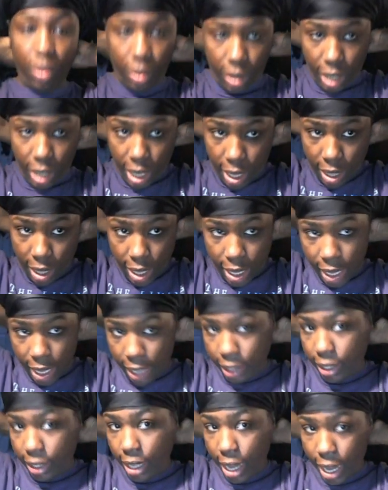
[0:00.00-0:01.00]
and then I
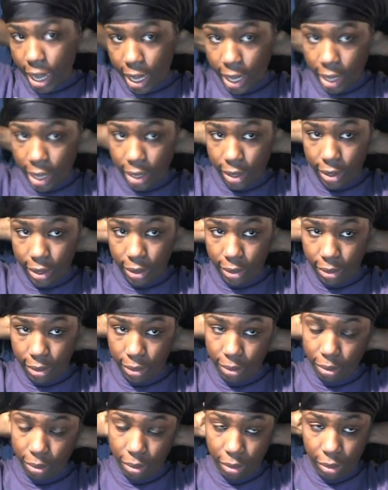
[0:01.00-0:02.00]
tie it.
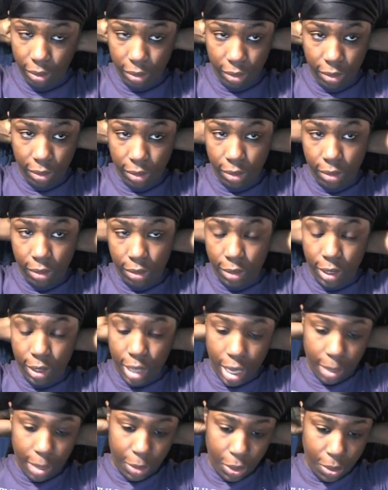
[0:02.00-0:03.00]

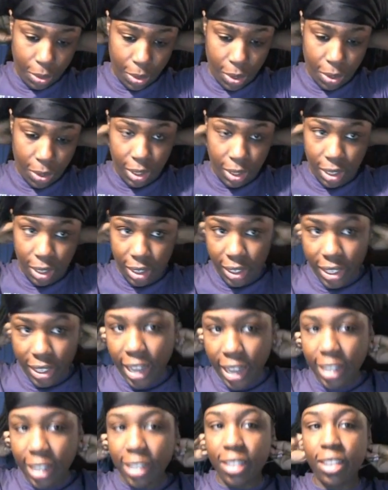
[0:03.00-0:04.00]
I'm too old to
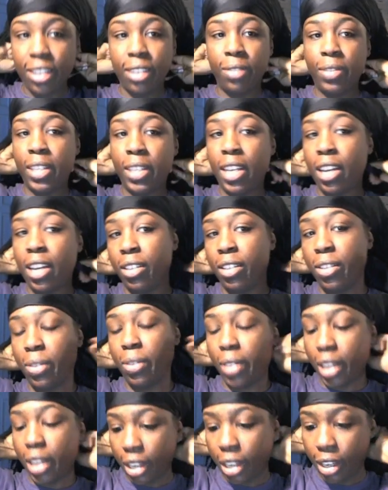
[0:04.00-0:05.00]
tie stuff down so
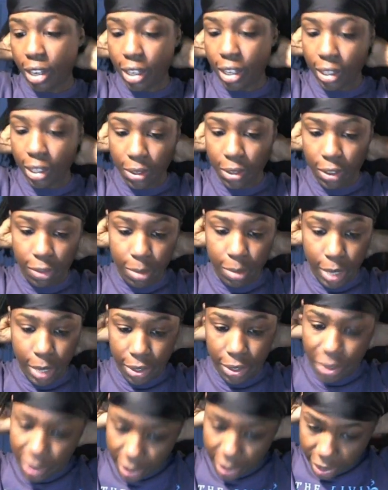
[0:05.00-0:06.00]
that it cuts off my
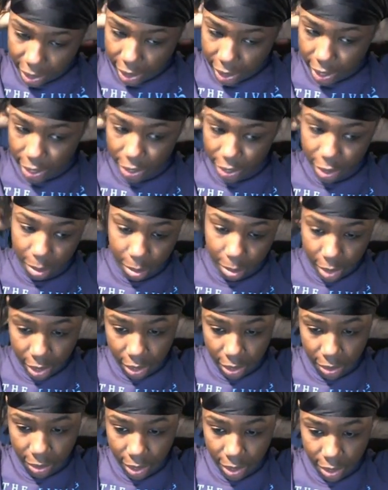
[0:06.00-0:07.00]
circulation, but
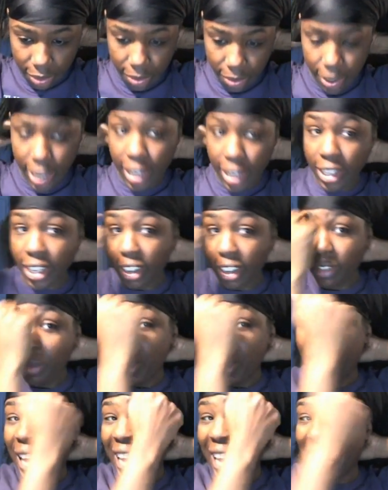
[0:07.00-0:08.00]
you can do, and gives
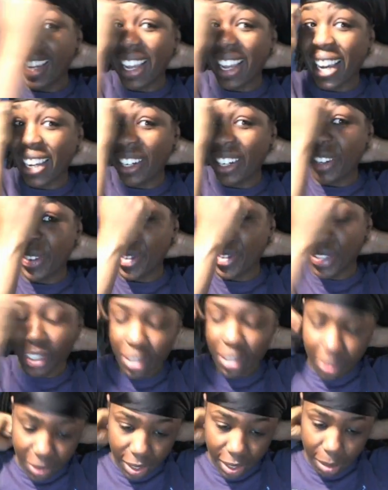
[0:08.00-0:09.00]
me that line across
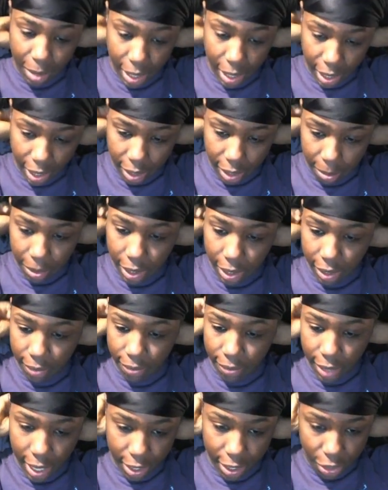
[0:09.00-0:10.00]
the front of my head, but
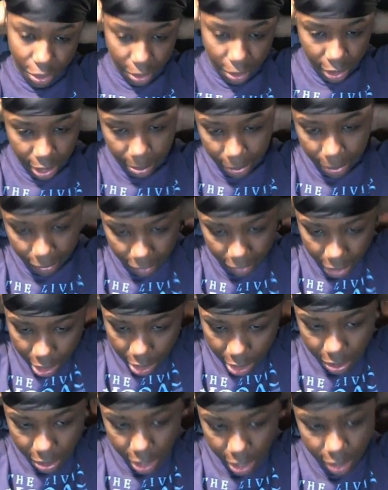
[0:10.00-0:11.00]
if that's your cup of tea,
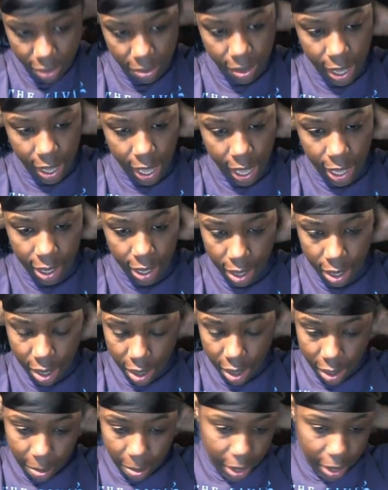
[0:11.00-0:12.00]
you can do that.
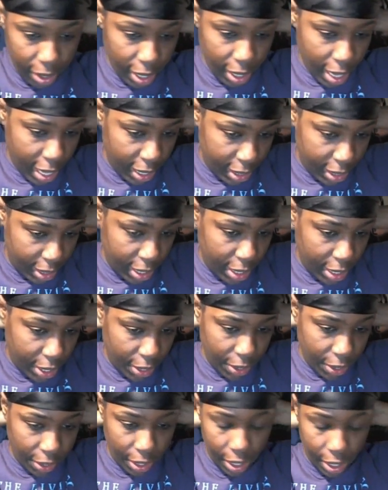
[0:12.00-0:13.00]
But the
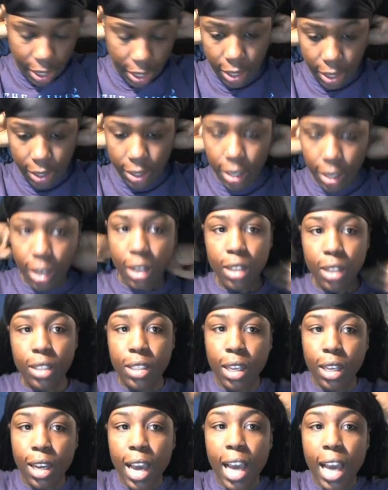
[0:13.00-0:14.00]
idea is
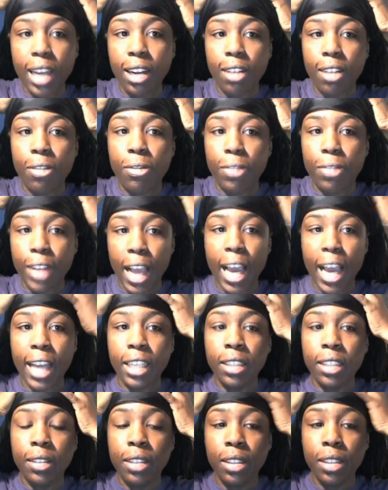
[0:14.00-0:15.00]
to kind of
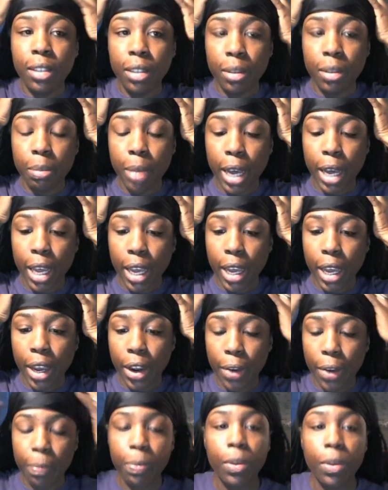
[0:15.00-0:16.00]
flatten my
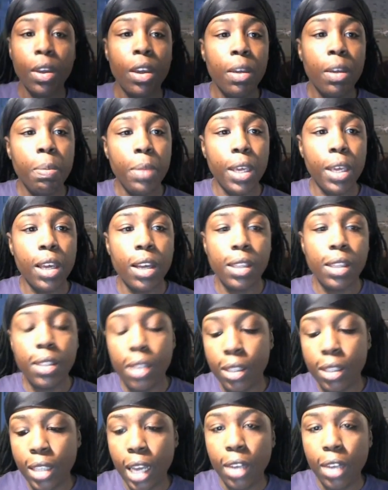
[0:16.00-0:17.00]
hair, because
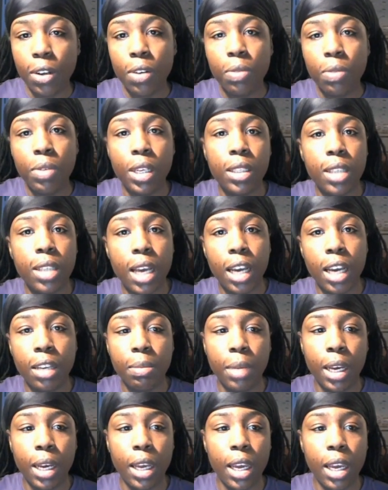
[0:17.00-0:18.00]
since I don't retighten
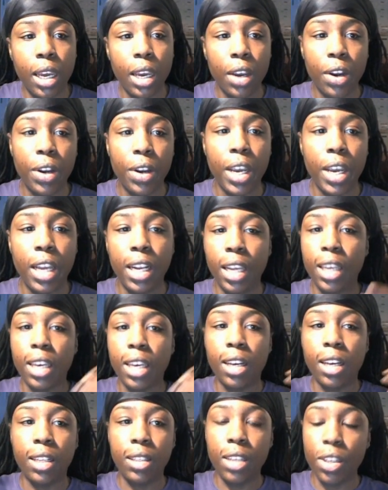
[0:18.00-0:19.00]
my hair and it
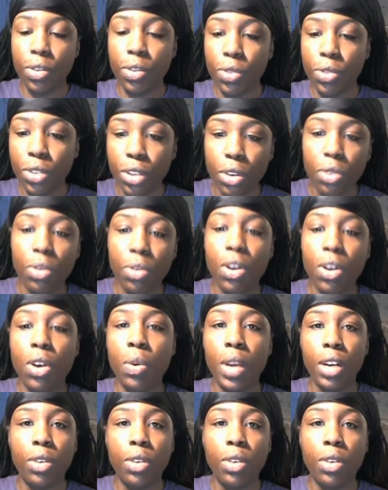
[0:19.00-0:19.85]
continues to grow and